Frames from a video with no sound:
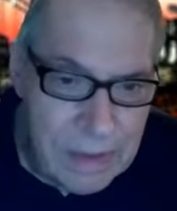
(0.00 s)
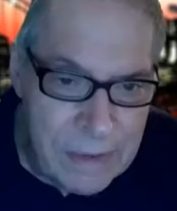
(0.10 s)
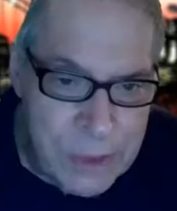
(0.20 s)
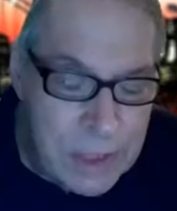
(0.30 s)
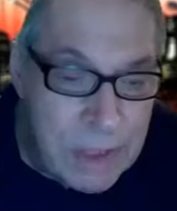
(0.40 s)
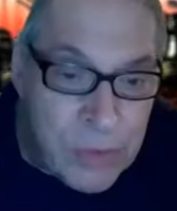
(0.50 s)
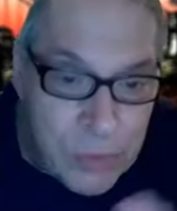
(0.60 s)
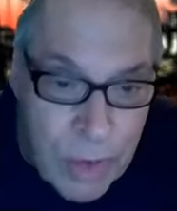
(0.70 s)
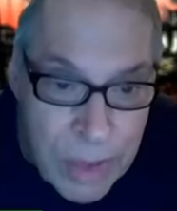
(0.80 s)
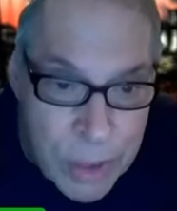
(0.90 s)
She didn't
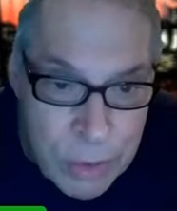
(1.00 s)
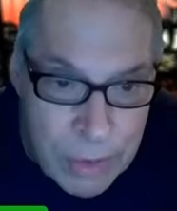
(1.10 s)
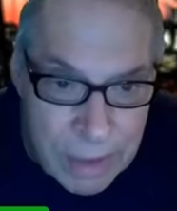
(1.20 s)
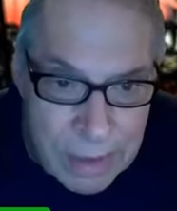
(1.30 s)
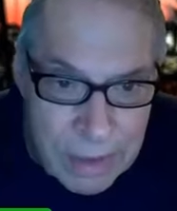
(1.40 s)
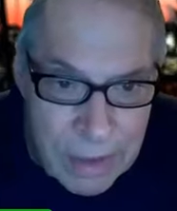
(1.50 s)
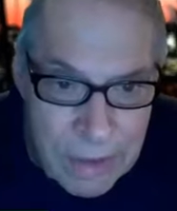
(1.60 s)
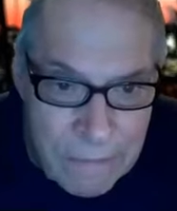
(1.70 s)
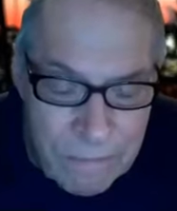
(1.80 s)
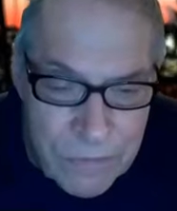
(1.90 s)
structure it
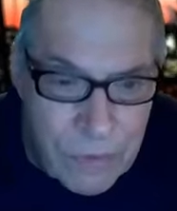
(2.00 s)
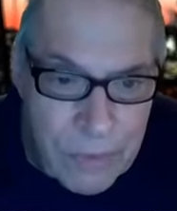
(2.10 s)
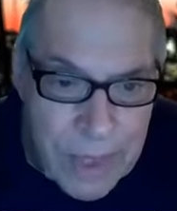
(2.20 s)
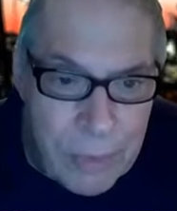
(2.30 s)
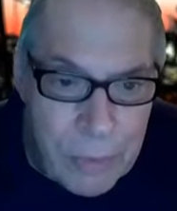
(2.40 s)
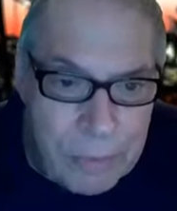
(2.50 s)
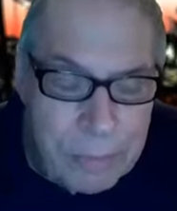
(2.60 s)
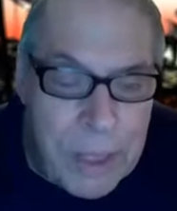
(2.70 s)
so there would